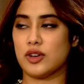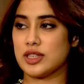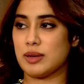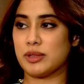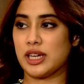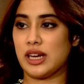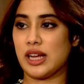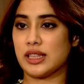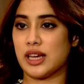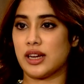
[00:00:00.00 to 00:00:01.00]
Or something
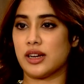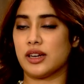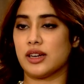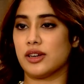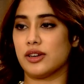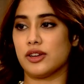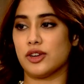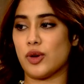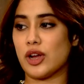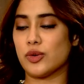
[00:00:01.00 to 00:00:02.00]
like that. And
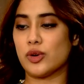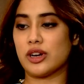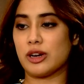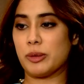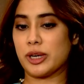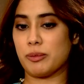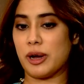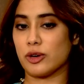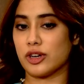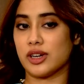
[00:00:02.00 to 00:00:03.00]
you know, I know a little bit
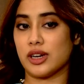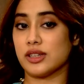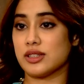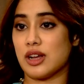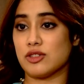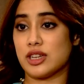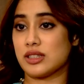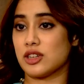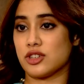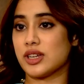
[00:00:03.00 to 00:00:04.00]
about it and it sounds
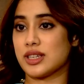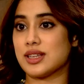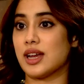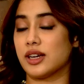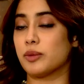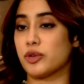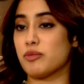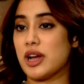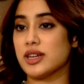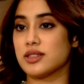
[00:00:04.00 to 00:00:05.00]
like such an exciting
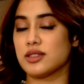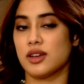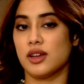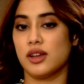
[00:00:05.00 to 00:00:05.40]
premise.